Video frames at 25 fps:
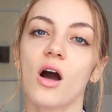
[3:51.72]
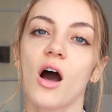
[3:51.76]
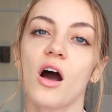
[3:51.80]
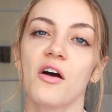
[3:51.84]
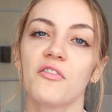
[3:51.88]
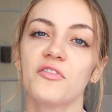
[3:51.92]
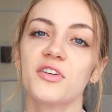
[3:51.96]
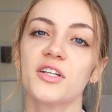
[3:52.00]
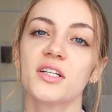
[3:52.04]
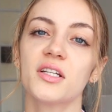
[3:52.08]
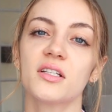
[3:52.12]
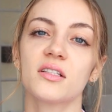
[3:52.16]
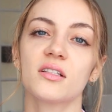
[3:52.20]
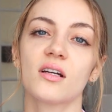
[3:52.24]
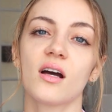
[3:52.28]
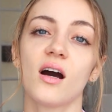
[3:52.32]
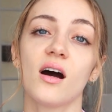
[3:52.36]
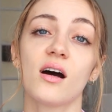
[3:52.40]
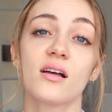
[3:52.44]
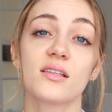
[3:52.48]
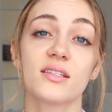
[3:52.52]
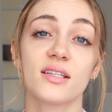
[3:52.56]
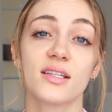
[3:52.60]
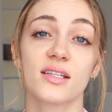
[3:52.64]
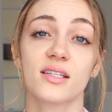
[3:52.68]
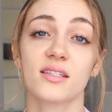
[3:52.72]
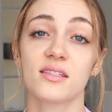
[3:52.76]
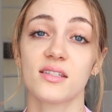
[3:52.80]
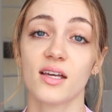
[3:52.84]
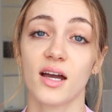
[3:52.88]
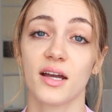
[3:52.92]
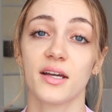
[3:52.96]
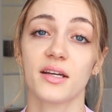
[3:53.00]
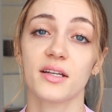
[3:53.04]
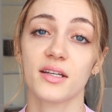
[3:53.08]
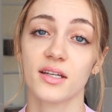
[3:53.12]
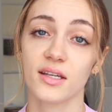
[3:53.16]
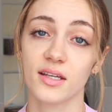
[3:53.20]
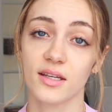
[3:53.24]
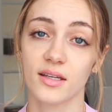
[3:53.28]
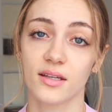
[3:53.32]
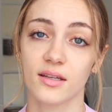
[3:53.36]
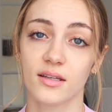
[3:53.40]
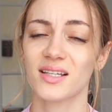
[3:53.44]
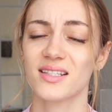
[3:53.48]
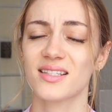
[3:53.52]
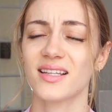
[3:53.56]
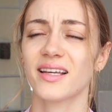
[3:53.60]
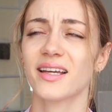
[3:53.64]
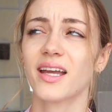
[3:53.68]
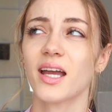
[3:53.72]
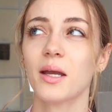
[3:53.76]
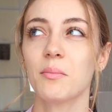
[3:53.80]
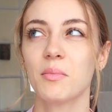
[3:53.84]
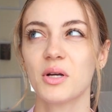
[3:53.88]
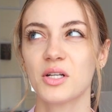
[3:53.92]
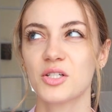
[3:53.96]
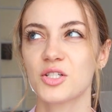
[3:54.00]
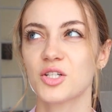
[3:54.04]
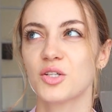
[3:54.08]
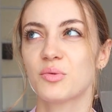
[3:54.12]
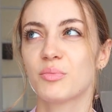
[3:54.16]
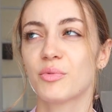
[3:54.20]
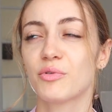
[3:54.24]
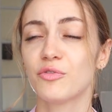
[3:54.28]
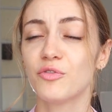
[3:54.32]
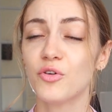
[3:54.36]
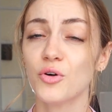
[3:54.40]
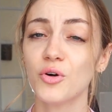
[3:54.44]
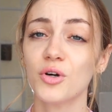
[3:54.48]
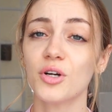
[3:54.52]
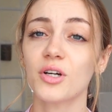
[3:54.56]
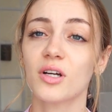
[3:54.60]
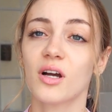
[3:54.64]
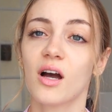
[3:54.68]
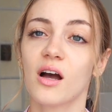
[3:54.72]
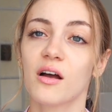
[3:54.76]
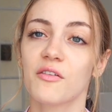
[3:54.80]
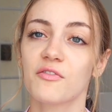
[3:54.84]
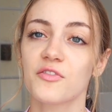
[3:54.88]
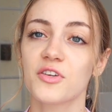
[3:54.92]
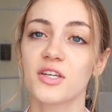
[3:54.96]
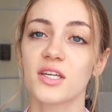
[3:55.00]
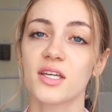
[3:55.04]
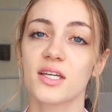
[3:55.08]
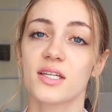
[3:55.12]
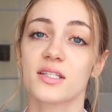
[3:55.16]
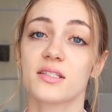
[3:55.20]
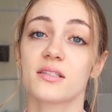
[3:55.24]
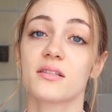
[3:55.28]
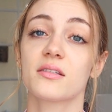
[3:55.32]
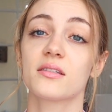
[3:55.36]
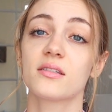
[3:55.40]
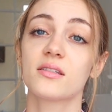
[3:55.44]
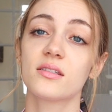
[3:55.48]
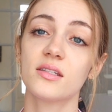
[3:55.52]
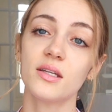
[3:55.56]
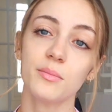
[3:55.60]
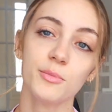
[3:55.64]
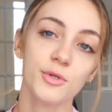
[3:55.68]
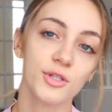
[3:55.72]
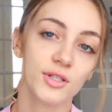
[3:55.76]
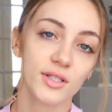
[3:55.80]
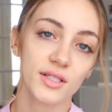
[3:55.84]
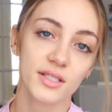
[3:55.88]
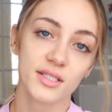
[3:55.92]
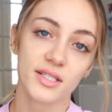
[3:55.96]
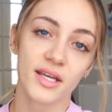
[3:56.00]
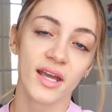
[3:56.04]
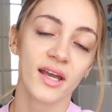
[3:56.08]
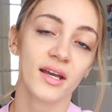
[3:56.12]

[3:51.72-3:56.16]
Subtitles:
coffee can cause anxiety, because like I mentioned before, coffee is a stimulant,